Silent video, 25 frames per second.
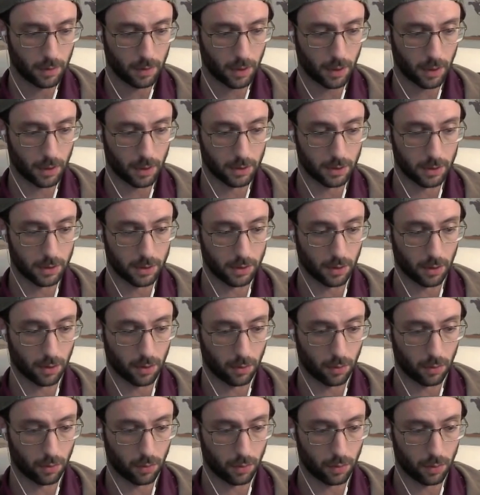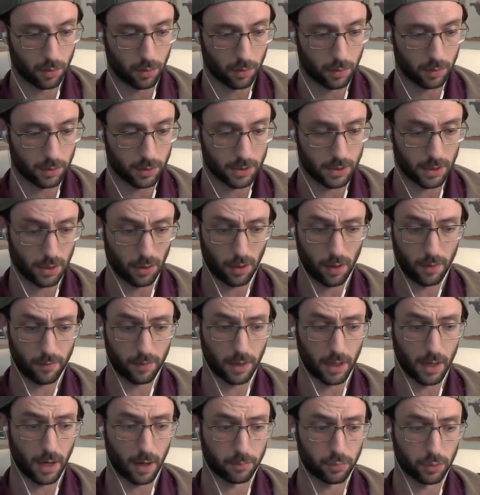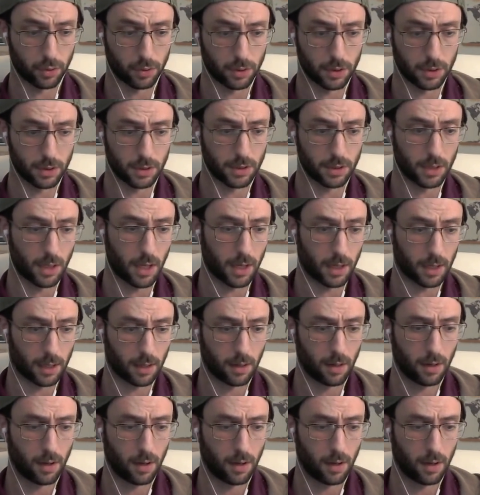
And so, still haven't captured this knight.